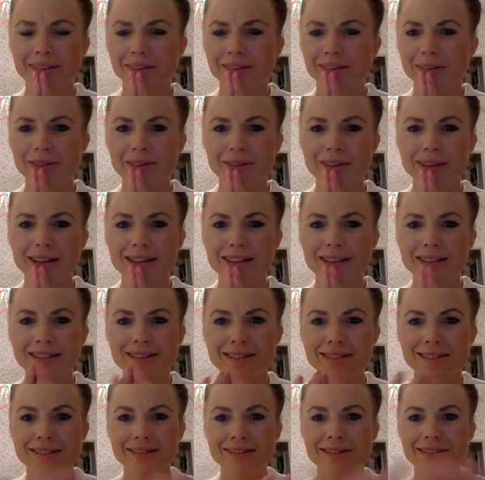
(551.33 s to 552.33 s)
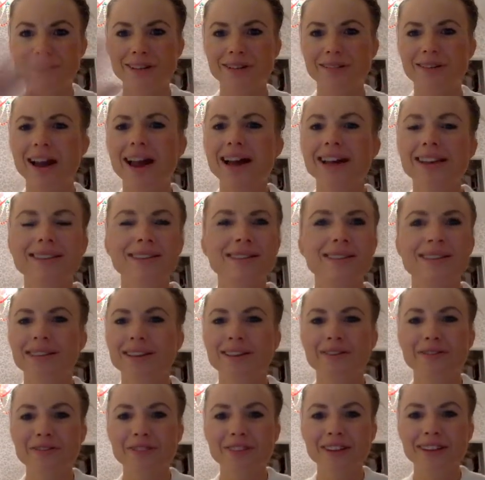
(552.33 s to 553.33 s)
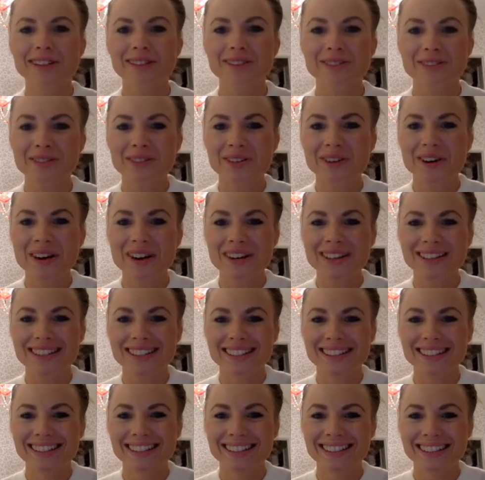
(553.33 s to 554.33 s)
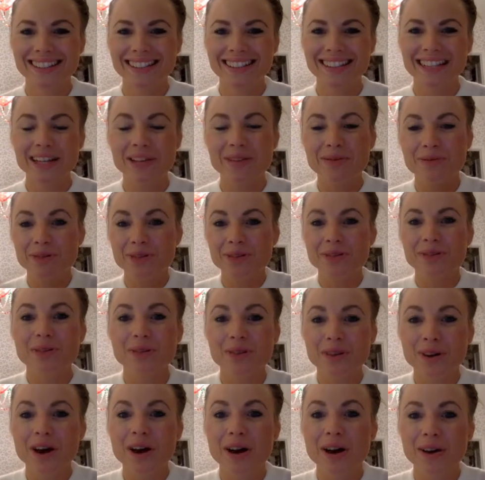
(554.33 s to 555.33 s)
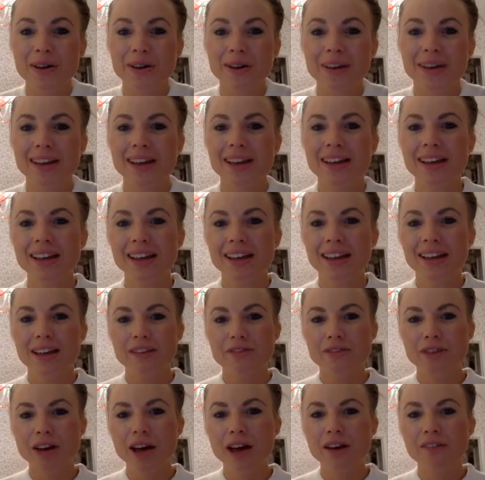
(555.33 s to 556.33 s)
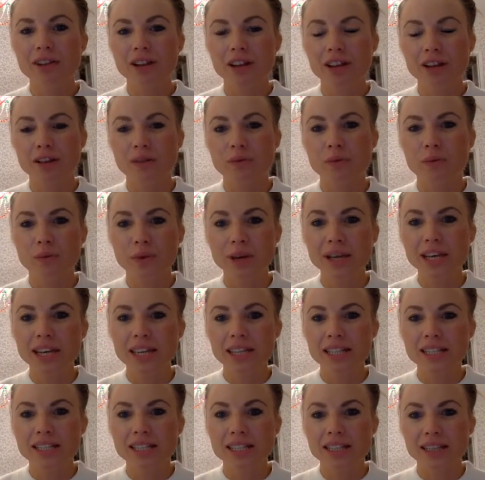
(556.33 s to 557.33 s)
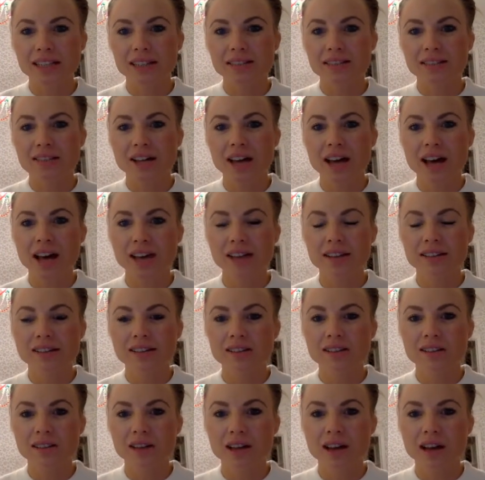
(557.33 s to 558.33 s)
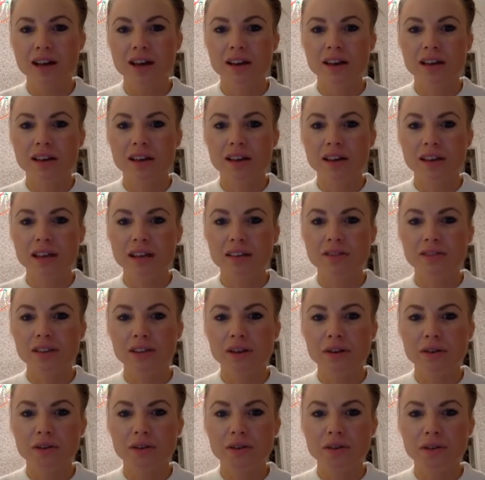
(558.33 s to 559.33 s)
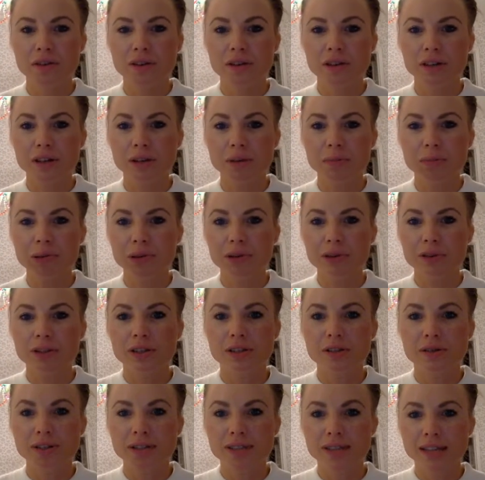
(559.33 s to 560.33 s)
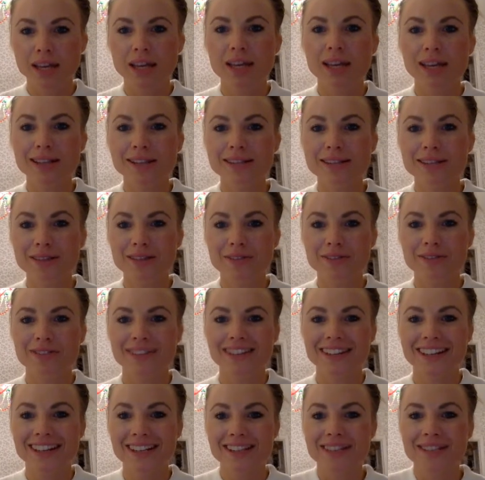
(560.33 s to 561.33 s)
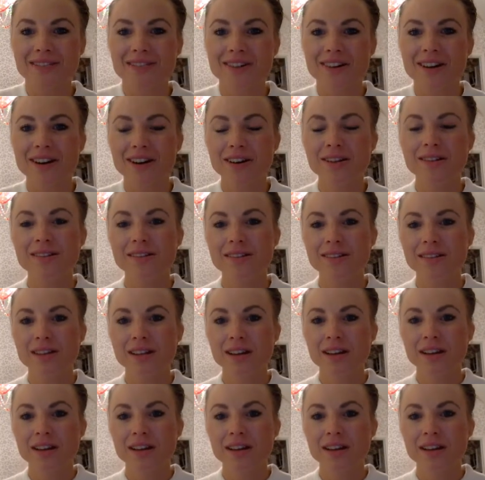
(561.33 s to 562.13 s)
grass, a field of grass that you want to grow, if you have a lot of weed into that, it's gonna, even though you're gonna put new seeds of nice grass,